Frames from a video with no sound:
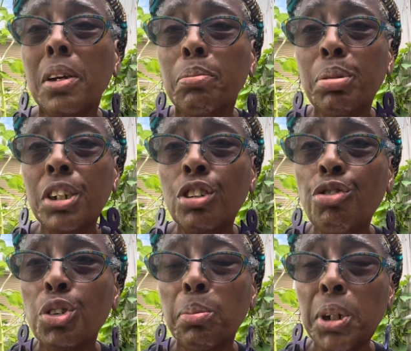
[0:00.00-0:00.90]

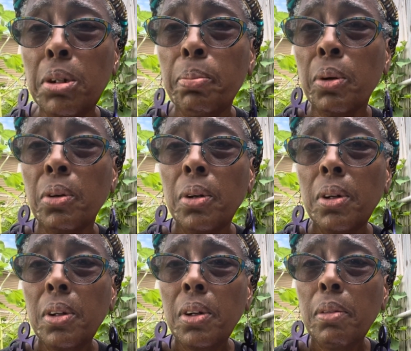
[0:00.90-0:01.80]
peaceful people,
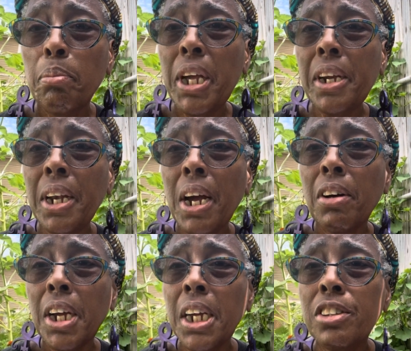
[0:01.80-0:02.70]
making our
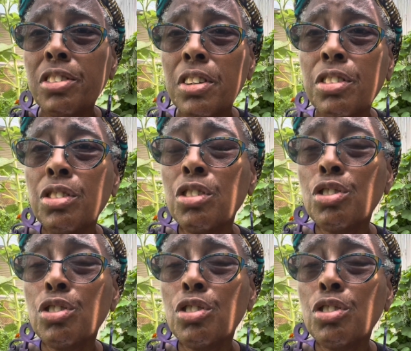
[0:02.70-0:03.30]
ancestors